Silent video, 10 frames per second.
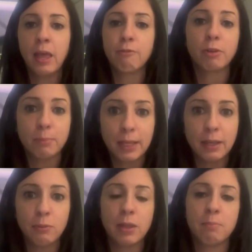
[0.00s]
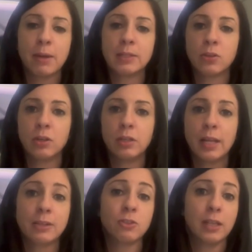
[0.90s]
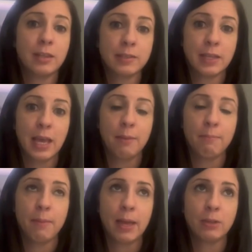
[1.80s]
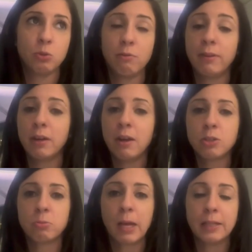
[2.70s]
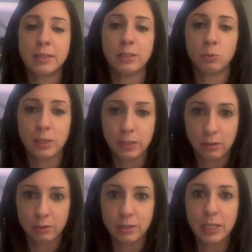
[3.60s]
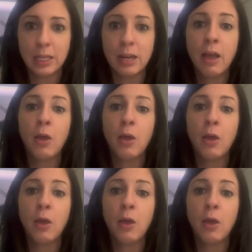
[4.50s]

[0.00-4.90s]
For me, within my circle, actually, this came into a very harsh reality in 2013